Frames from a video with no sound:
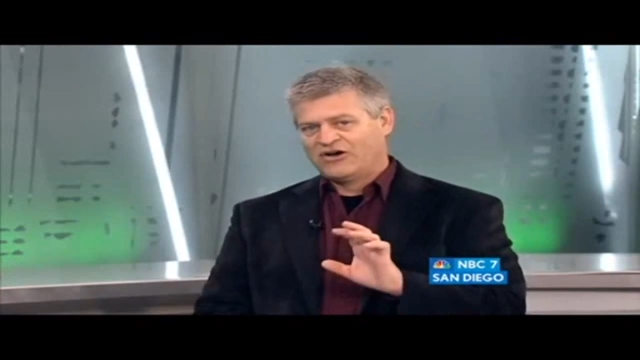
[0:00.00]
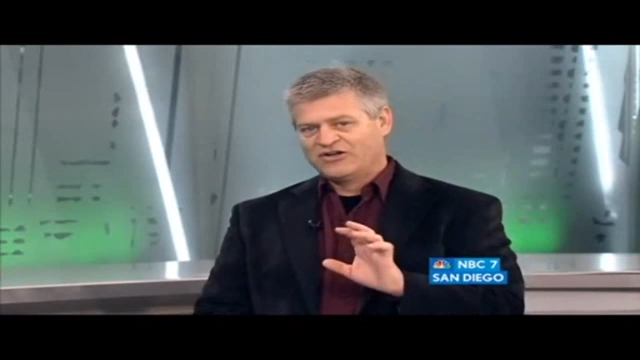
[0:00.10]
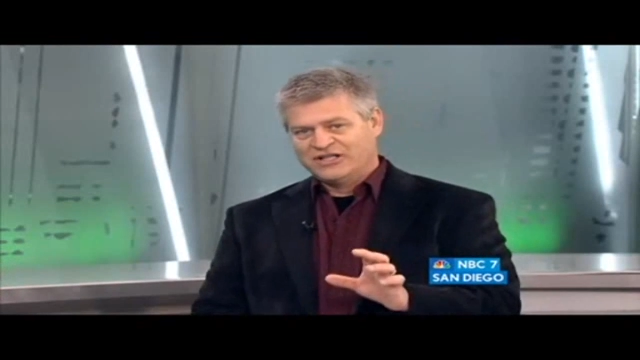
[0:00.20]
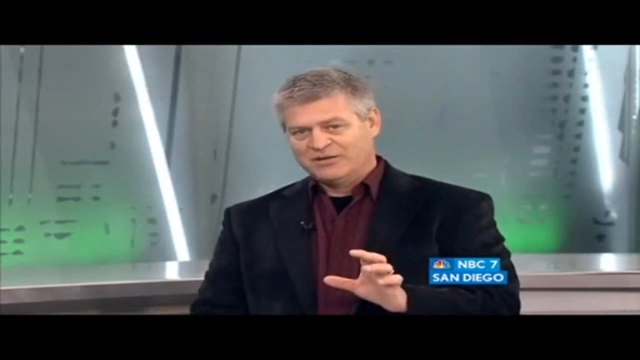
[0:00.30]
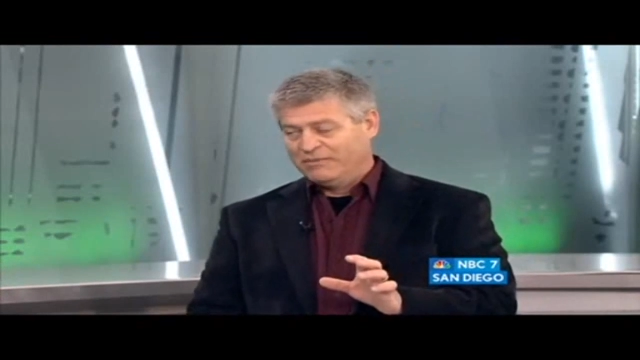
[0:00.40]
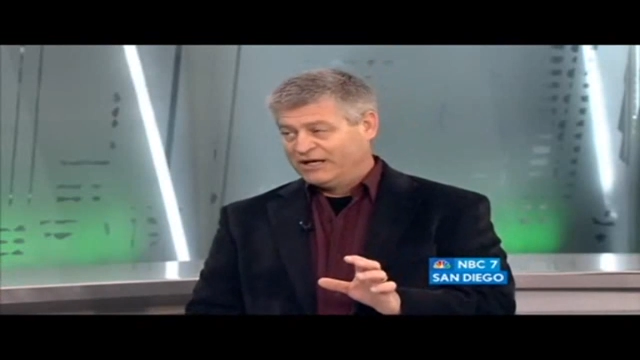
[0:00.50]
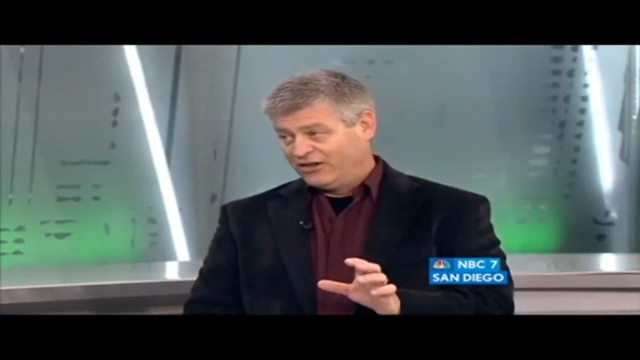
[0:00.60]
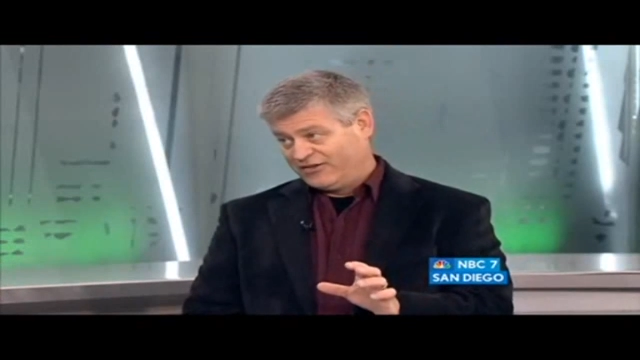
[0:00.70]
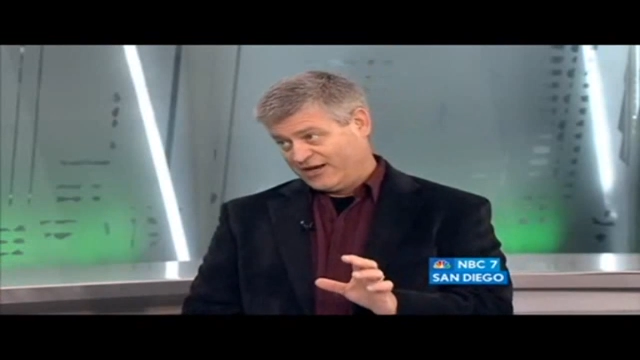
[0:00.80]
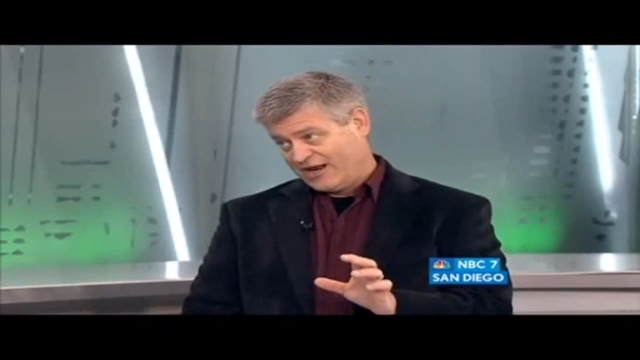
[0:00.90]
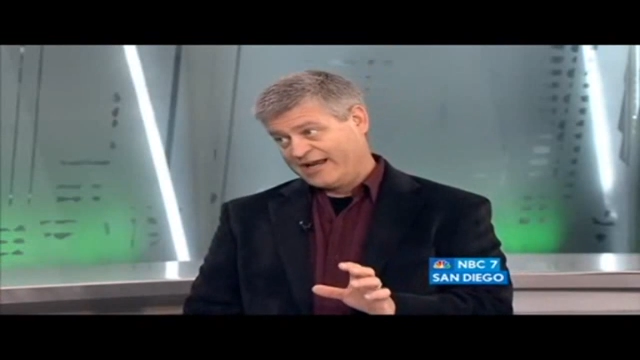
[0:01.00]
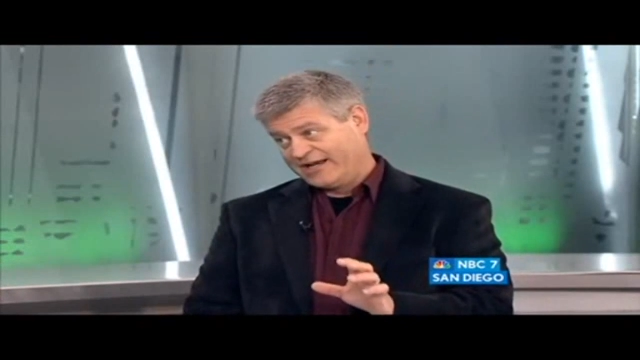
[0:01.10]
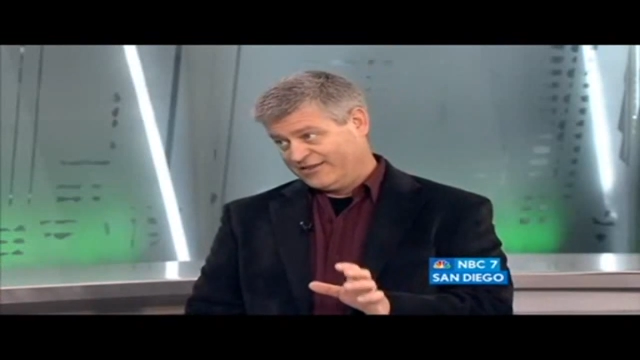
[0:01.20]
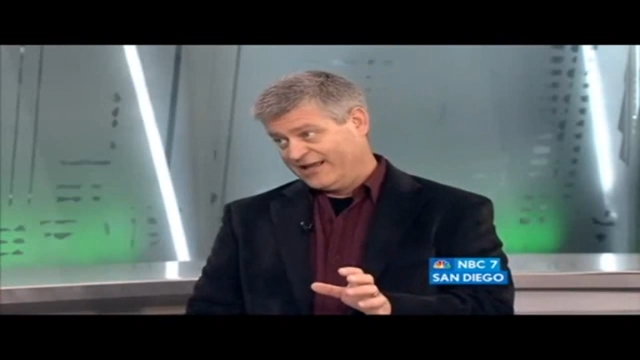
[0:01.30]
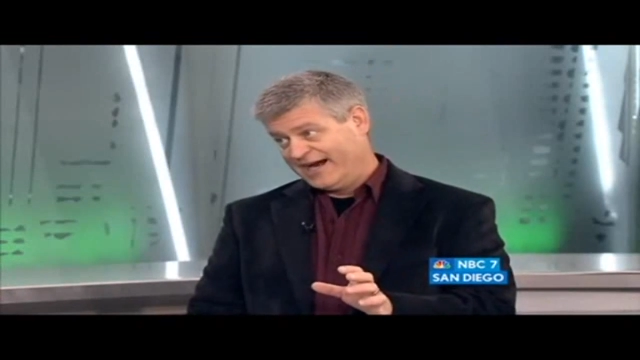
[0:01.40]
launched in the middle of the
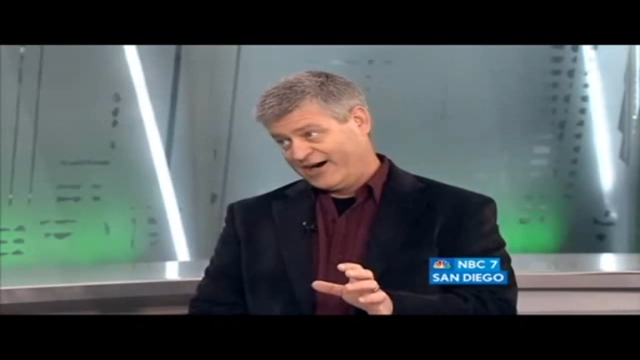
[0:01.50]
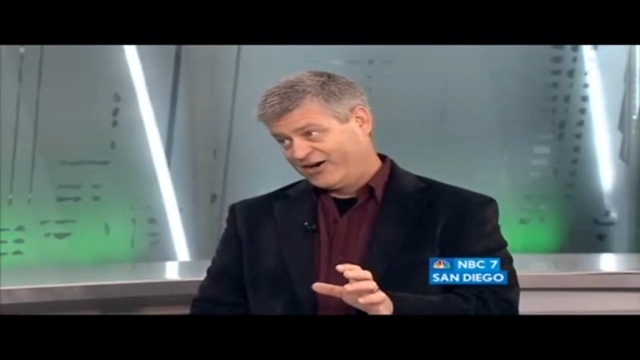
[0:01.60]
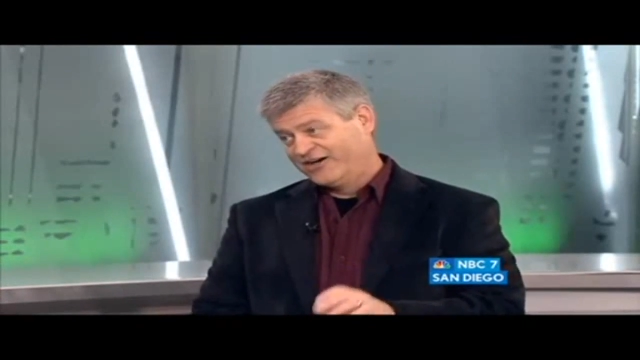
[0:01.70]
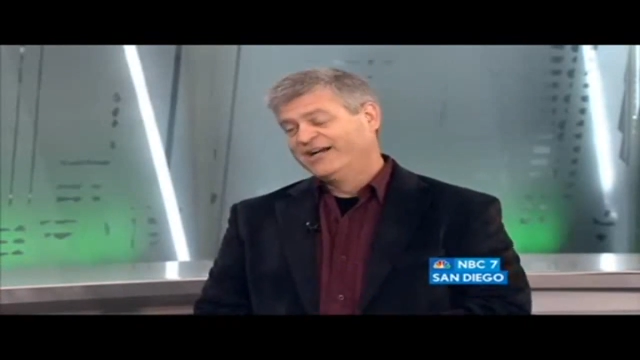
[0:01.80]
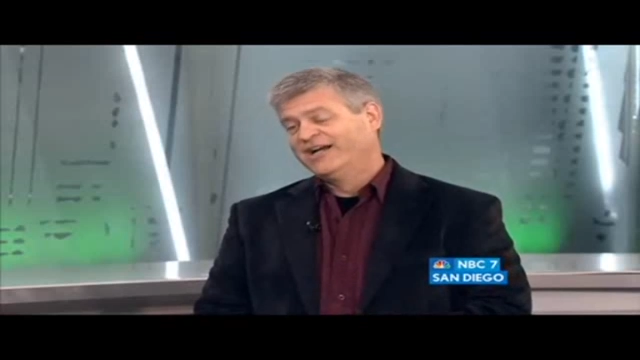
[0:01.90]
night there.